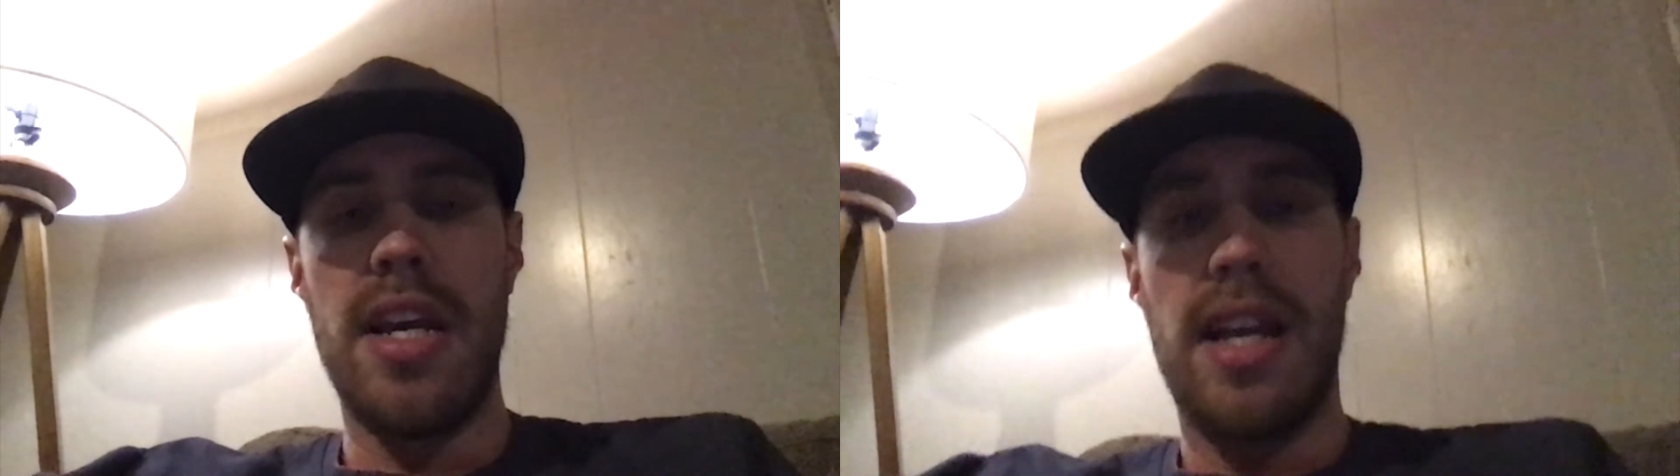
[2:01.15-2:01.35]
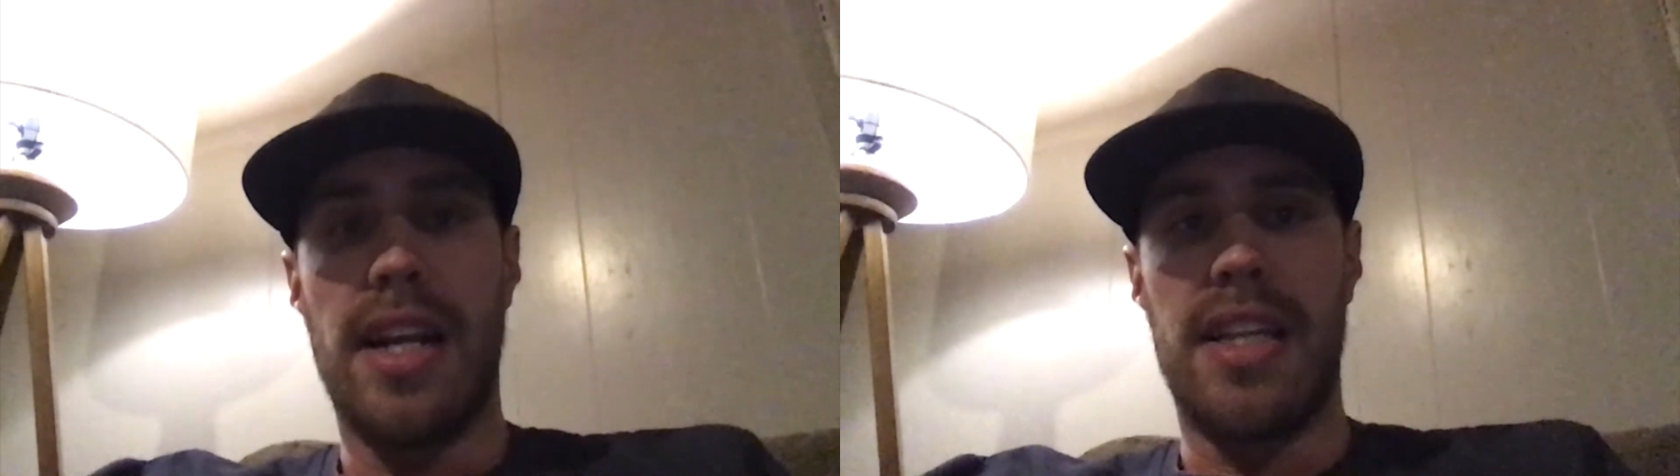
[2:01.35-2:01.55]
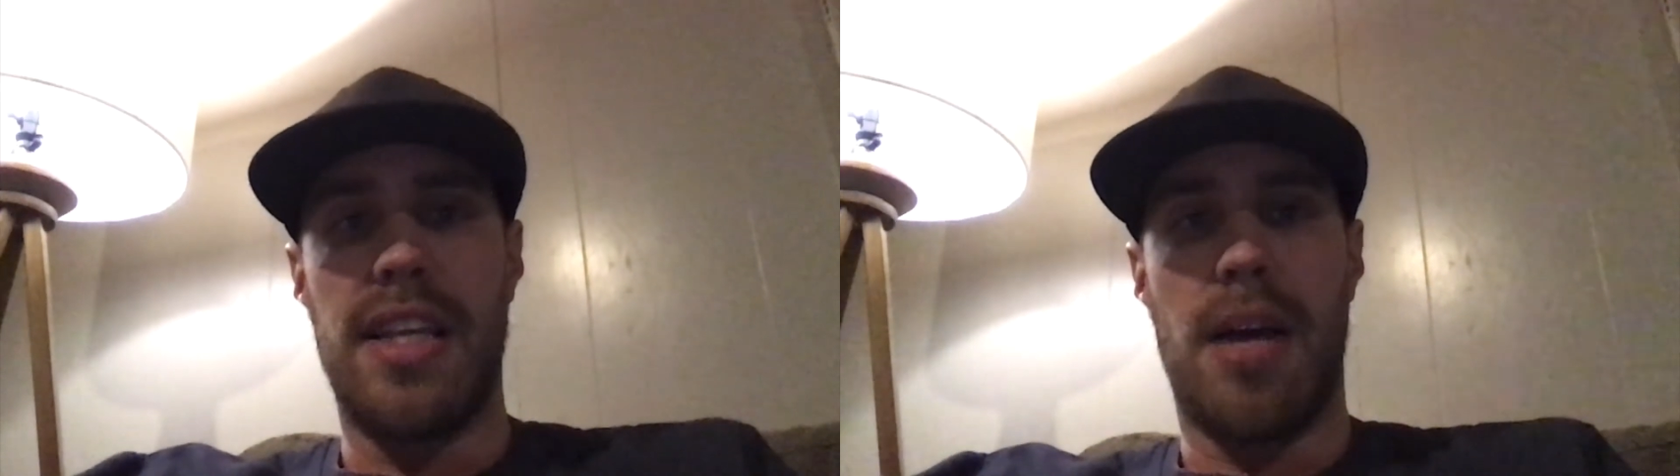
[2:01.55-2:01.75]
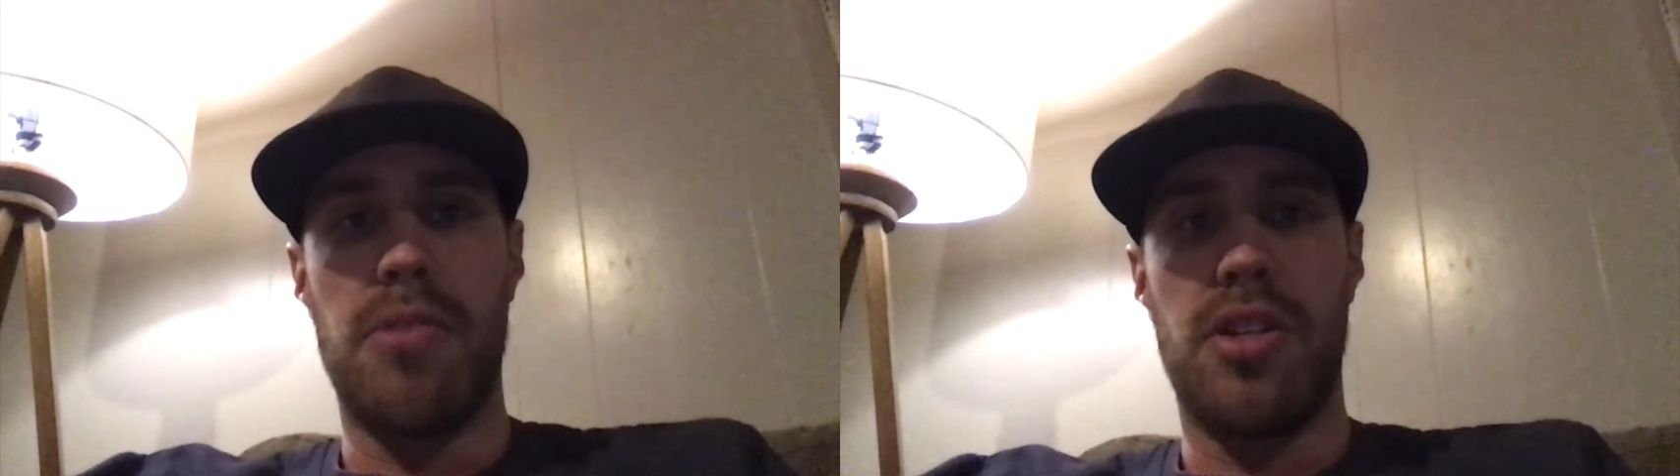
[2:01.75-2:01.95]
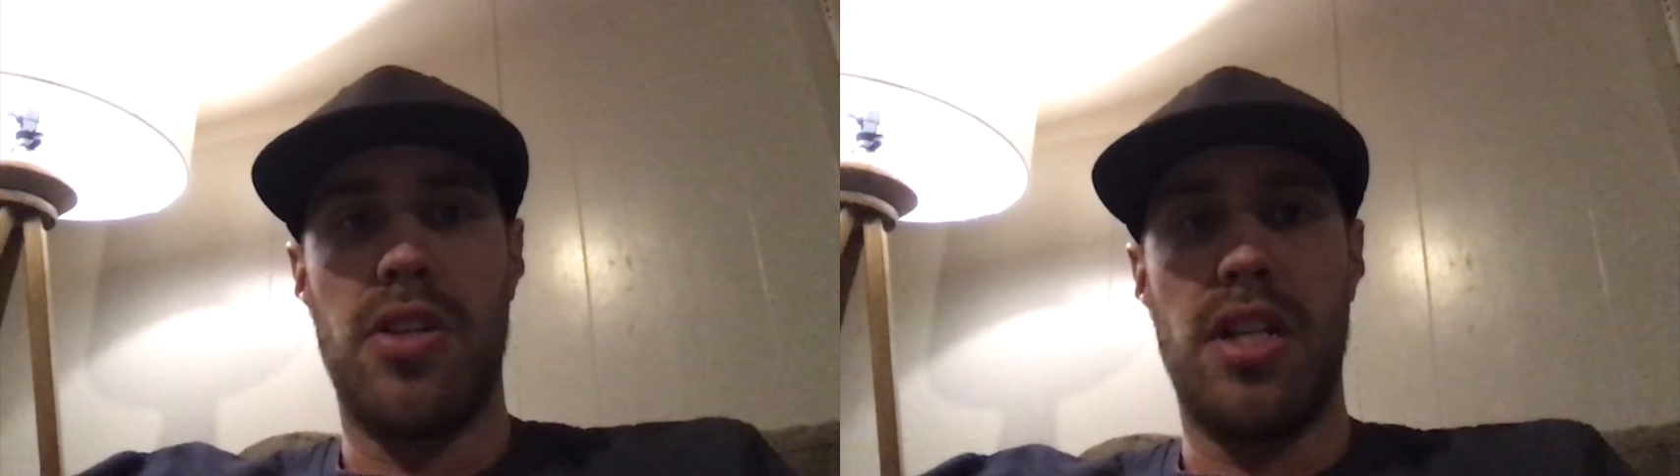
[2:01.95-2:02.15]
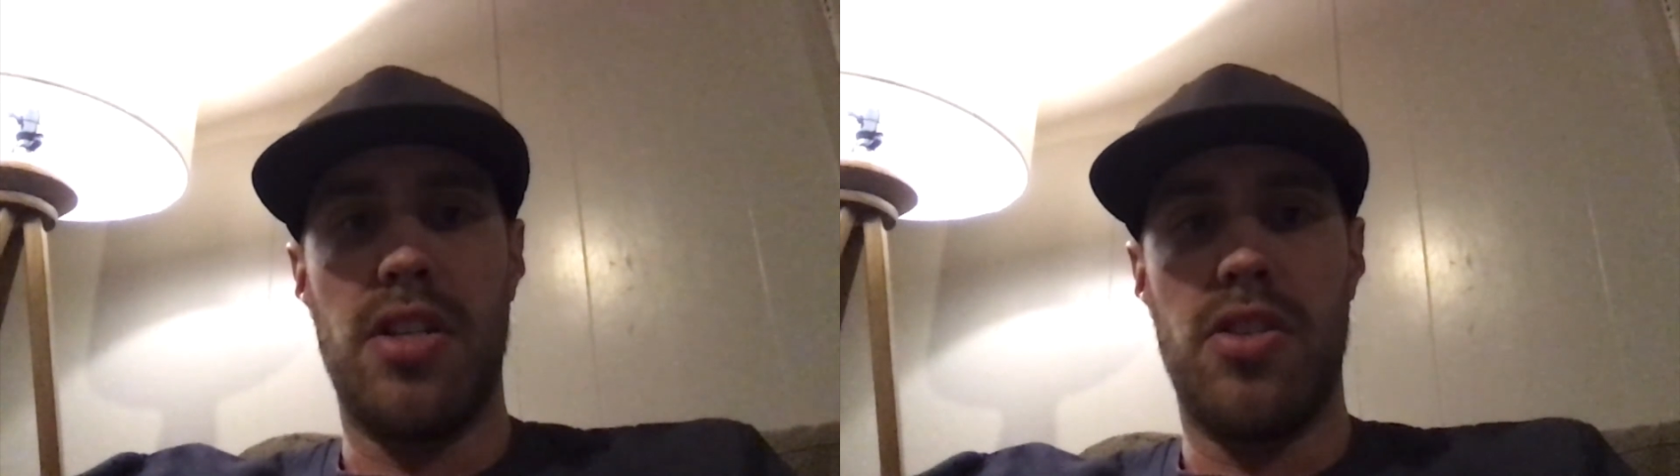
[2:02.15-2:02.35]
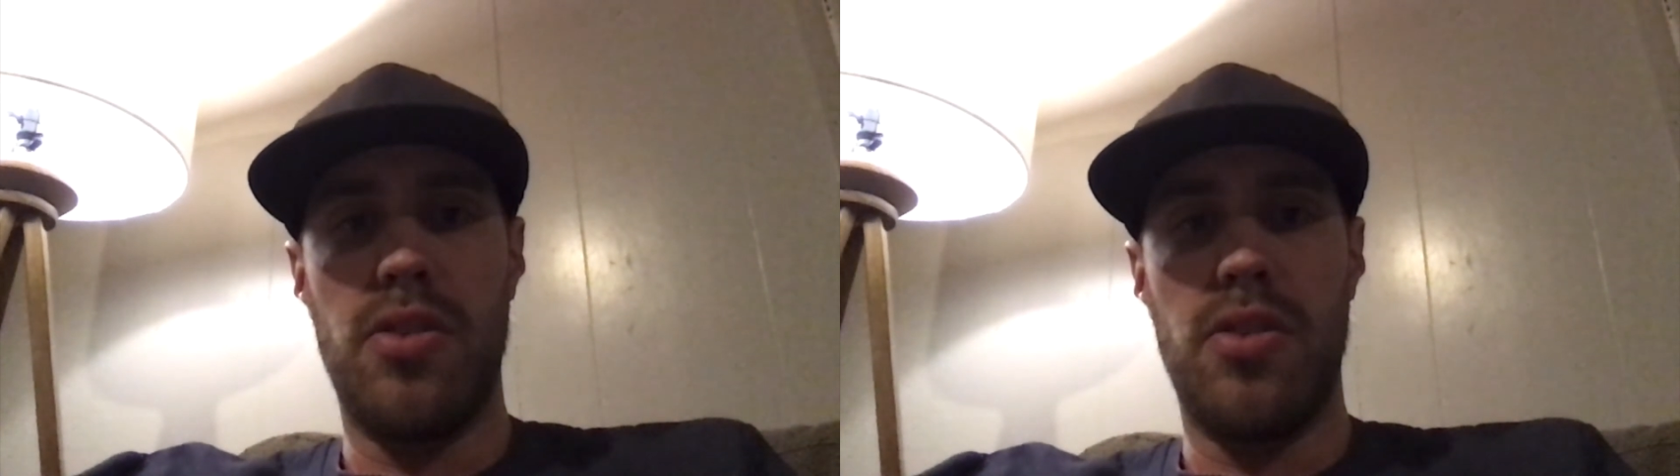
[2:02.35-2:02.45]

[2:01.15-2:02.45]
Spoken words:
get the opportunity to do